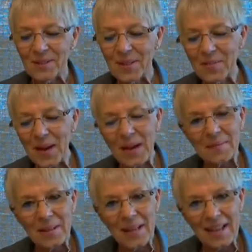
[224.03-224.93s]
So the
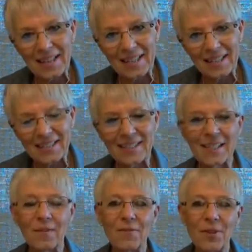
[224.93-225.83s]
bottom line
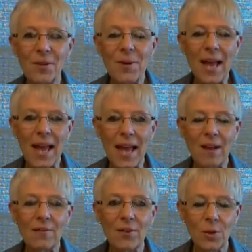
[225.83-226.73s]
is that if you
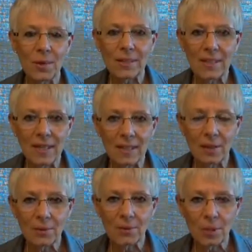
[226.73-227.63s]
have
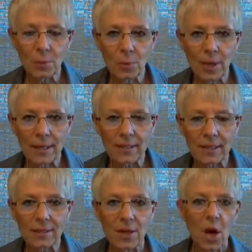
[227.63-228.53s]
USDA loans in
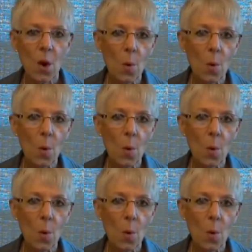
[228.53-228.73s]
process